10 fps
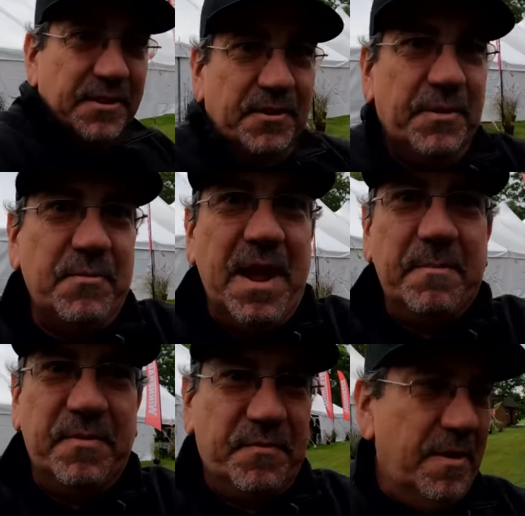you know, the
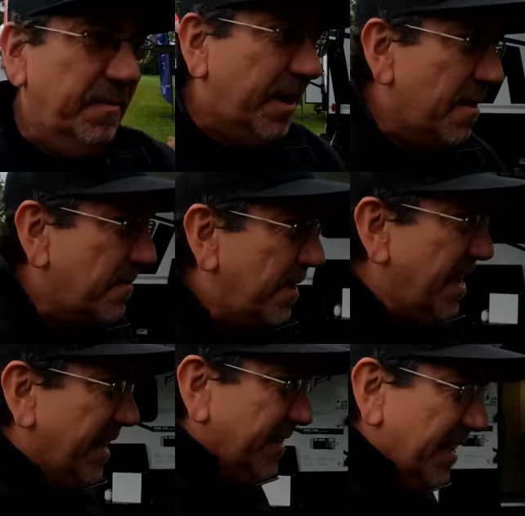rep from the
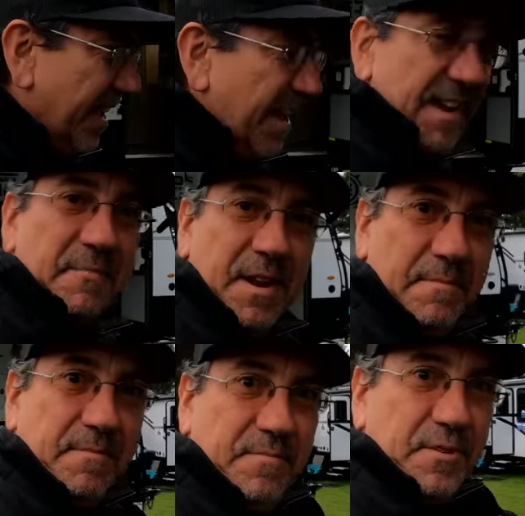company, and I'm
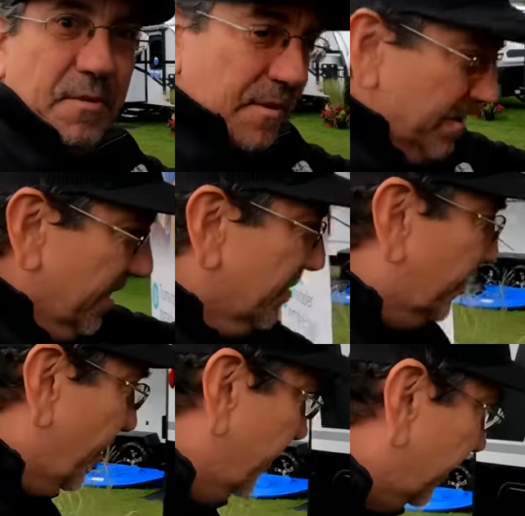gonna, you know,
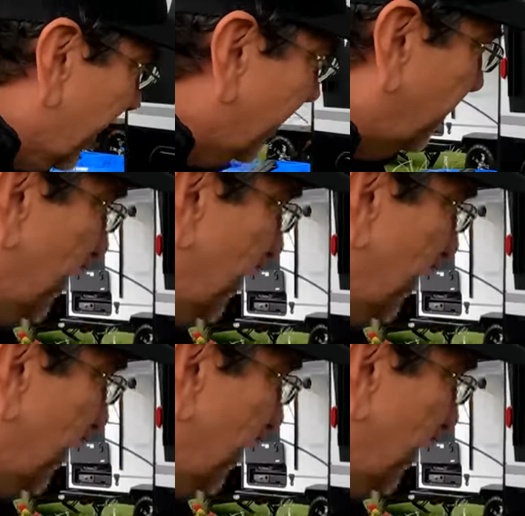insert that